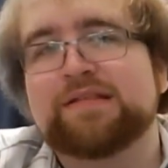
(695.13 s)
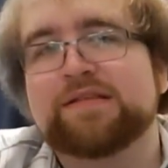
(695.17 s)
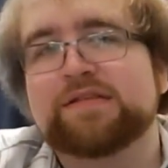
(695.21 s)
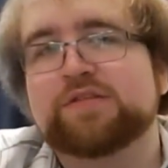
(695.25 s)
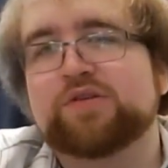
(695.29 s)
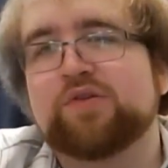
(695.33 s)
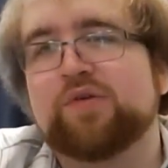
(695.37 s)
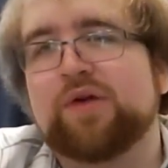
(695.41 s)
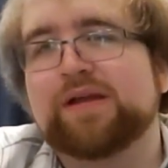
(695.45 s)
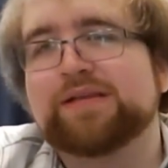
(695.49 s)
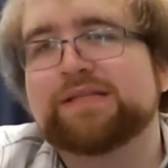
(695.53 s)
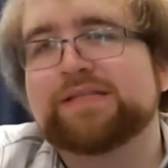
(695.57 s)

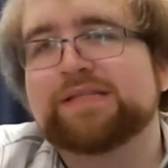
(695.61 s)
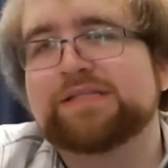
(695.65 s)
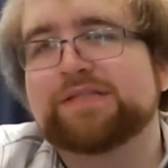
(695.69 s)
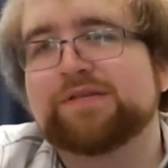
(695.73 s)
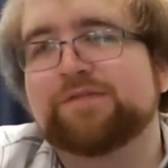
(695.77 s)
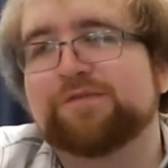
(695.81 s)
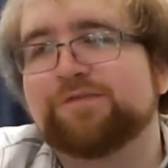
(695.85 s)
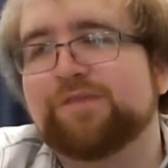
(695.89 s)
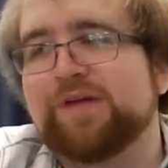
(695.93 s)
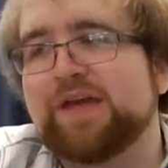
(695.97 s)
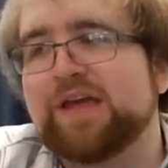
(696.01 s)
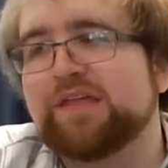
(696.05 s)
This
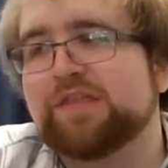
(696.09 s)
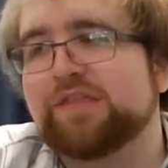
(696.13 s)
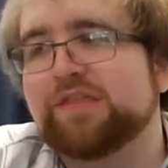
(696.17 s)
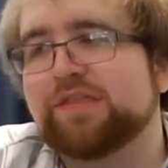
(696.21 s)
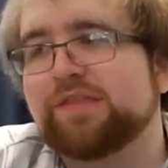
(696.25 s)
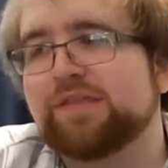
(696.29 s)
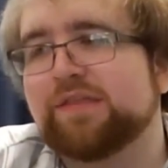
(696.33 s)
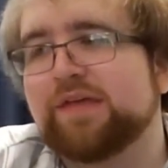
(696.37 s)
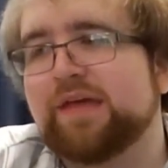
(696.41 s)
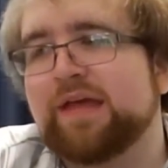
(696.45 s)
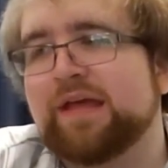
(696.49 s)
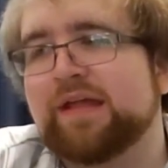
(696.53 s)
crisis of
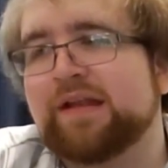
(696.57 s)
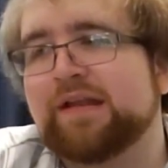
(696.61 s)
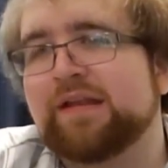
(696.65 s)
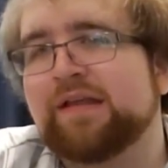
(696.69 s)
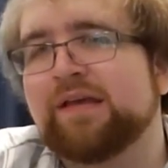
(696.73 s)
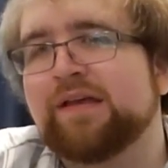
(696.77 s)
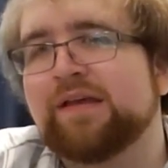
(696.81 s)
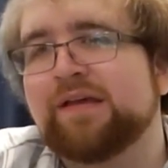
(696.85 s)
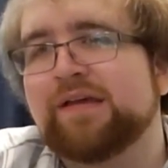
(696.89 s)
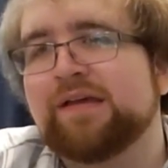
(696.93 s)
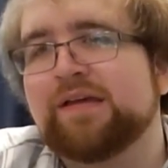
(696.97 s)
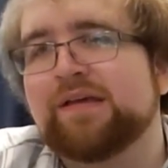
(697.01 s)
faith.
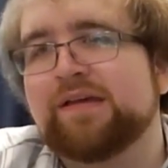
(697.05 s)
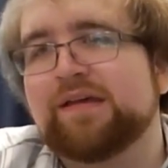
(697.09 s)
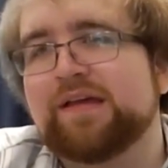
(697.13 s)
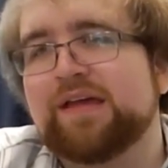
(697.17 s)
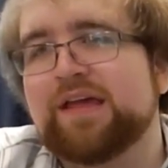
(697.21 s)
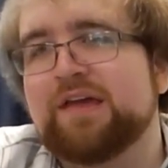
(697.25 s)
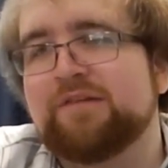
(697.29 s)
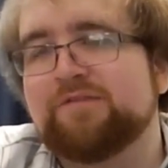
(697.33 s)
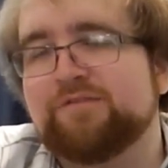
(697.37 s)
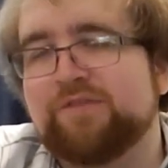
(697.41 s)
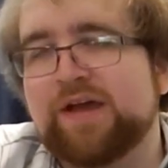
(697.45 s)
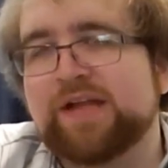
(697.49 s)
And
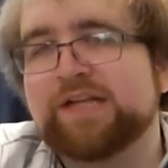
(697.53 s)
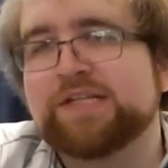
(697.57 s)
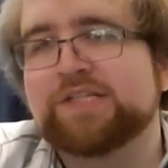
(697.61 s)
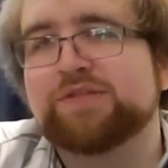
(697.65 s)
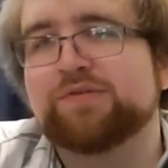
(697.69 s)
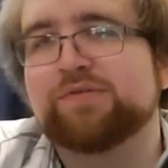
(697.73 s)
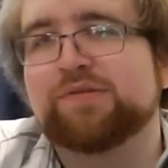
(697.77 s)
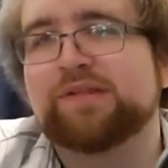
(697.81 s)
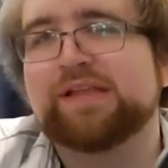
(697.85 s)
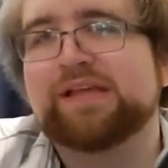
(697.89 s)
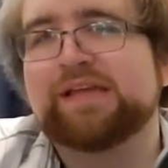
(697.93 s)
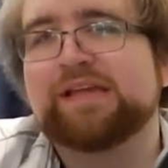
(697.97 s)

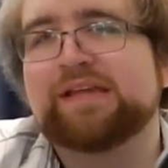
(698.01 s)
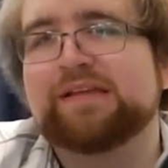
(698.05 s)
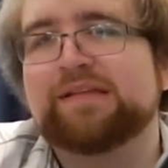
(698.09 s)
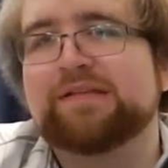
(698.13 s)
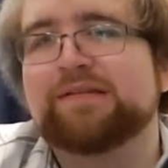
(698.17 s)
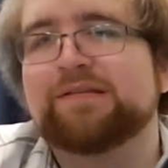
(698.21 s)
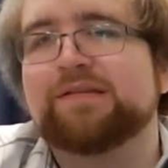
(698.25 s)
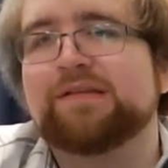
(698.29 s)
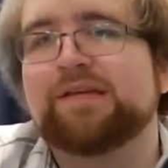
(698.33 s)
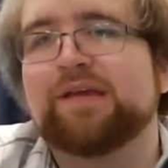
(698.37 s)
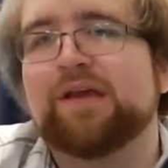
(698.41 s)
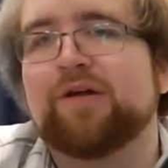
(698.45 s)

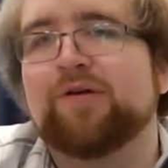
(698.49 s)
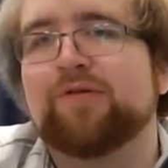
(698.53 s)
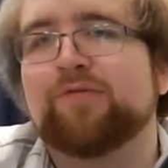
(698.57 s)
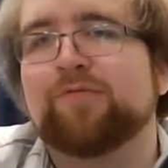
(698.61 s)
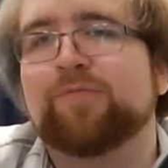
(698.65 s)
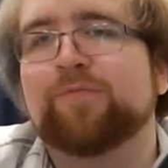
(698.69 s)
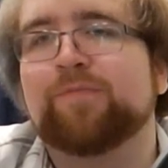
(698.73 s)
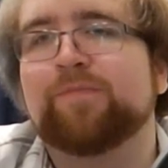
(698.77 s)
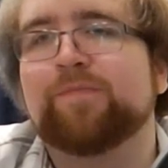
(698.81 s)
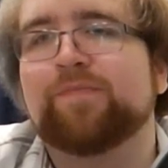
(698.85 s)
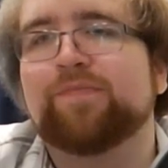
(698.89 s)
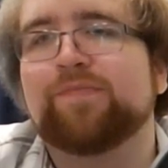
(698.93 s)
eventually, you
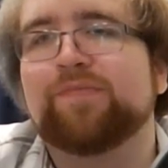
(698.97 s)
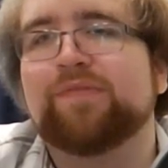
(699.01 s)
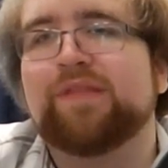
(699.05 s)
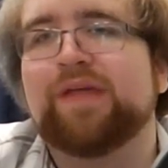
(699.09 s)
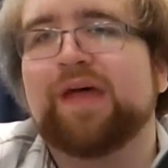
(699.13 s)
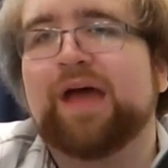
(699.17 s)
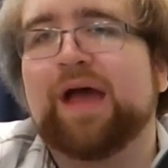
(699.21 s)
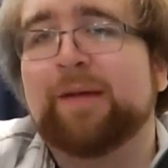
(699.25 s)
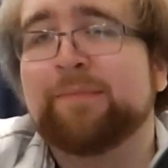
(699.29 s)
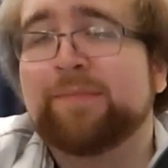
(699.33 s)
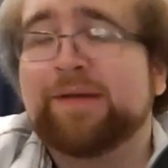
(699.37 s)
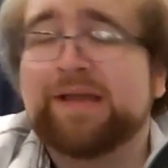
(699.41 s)
know,
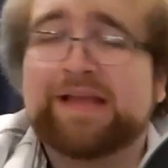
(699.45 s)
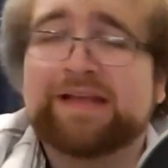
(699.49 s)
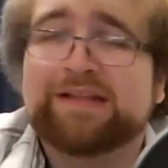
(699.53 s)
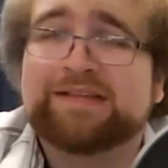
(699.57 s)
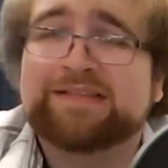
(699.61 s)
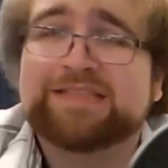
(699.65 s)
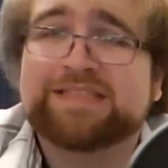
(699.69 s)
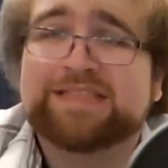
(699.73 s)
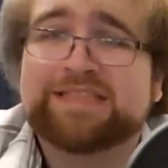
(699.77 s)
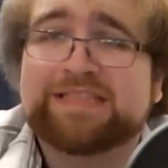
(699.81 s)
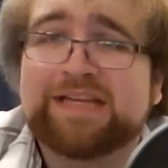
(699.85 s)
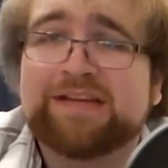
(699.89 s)
I mean,
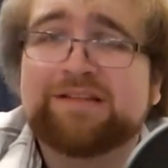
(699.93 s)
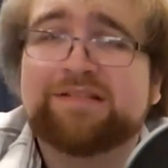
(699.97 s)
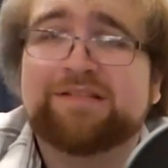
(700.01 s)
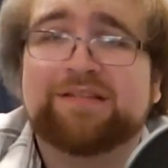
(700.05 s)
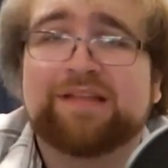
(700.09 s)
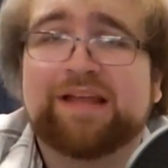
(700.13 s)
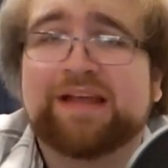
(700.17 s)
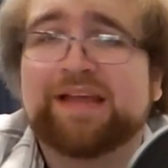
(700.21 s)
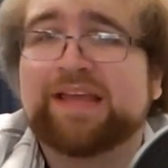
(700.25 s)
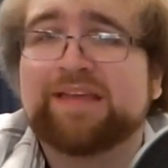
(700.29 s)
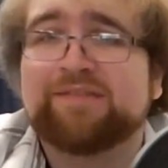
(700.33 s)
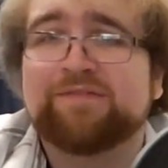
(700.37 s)
it's
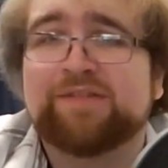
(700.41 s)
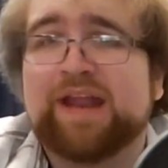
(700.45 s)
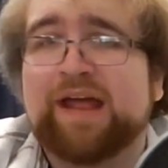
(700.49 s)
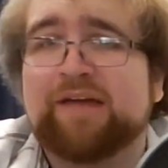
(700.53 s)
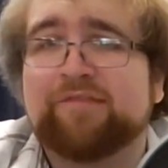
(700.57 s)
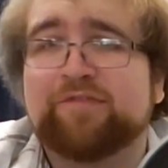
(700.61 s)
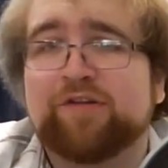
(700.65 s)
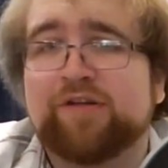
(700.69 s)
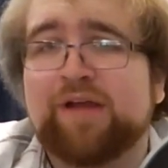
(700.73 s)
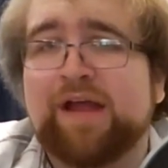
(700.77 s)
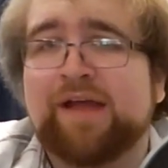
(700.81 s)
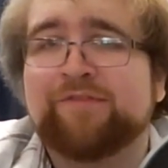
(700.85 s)
still, like, even
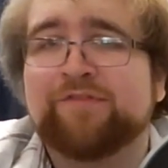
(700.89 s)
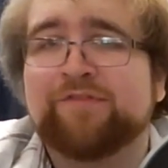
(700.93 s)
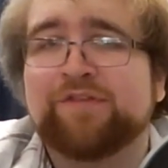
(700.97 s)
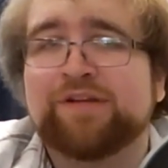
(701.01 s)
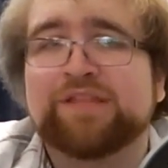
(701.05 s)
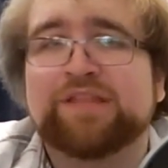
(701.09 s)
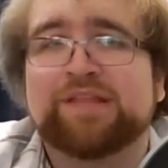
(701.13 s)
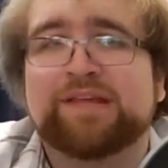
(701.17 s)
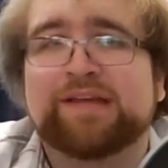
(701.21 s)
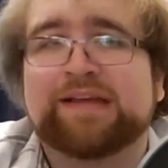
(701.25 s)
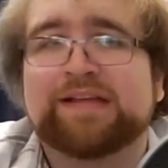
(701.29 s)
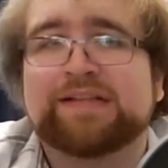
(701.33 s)
after
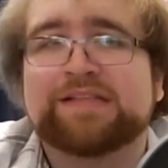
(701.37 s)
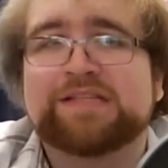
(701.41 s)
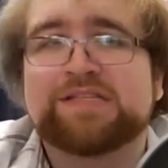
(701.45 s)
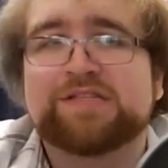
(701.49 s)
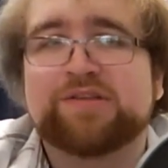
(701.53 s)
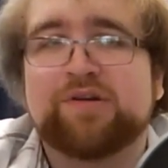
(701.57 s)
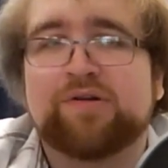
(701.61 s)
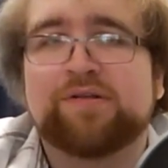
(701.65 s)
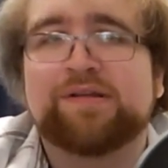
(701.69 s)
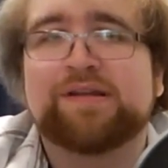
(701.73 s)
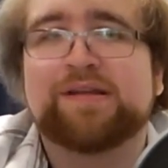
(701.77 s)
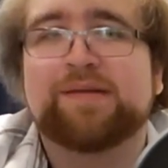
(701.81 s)
everything, it's
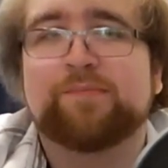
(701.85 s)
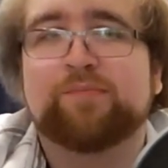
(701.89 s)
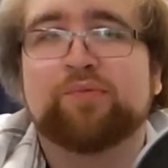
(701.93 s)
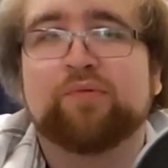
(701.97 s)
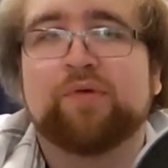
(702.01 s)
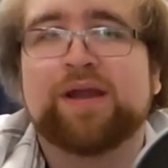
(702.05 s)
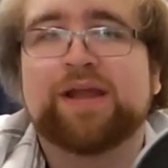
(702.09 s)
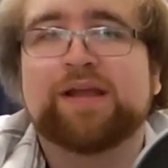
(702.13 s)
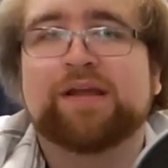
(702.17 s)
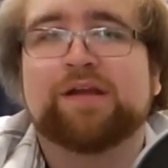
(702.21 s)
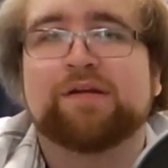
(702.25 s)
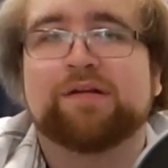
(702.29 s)
starting to
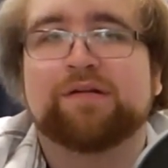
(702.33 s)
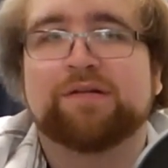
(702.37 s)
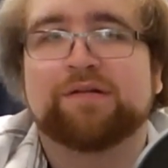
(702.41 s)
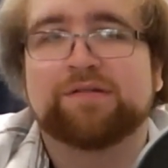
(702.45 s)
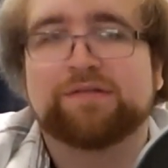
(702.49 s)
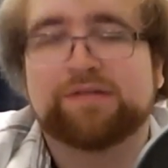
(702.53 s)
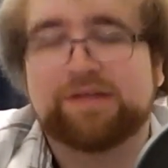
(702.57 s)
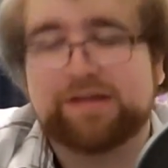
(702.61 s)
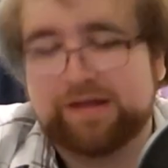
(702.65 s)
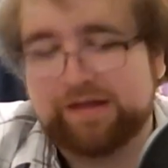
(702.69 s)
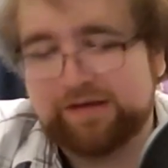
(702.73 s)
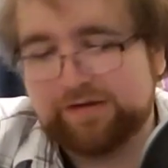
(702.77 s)
break
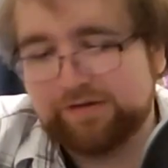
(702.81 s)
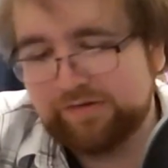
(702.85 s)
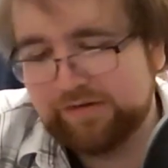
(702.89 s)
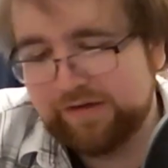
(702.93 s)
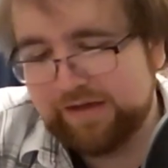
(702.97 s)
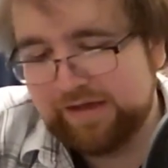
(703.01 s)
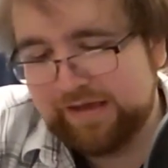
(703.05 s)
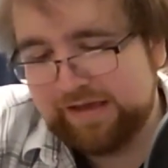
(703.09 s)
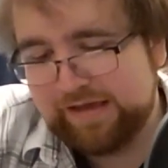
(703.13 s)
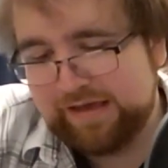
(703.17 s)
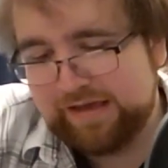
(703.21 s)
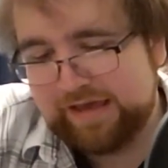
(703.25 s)
her, you know?